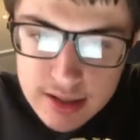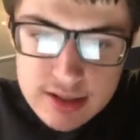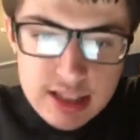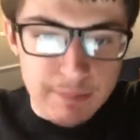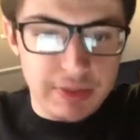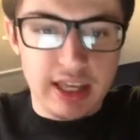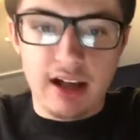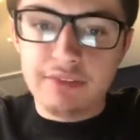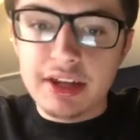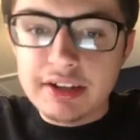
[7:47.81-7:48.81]
something
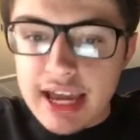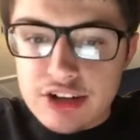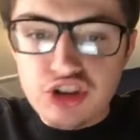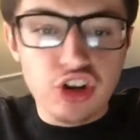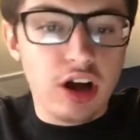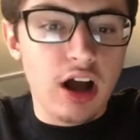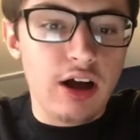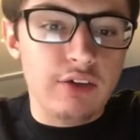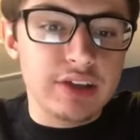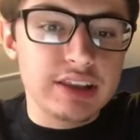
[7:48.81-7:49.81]
of the nature
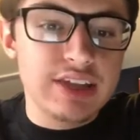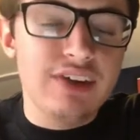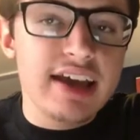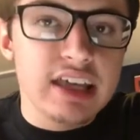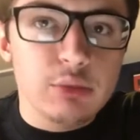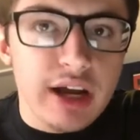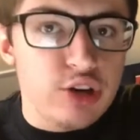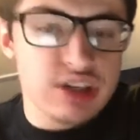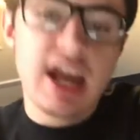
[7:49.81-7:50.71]
of the Viking Raiders,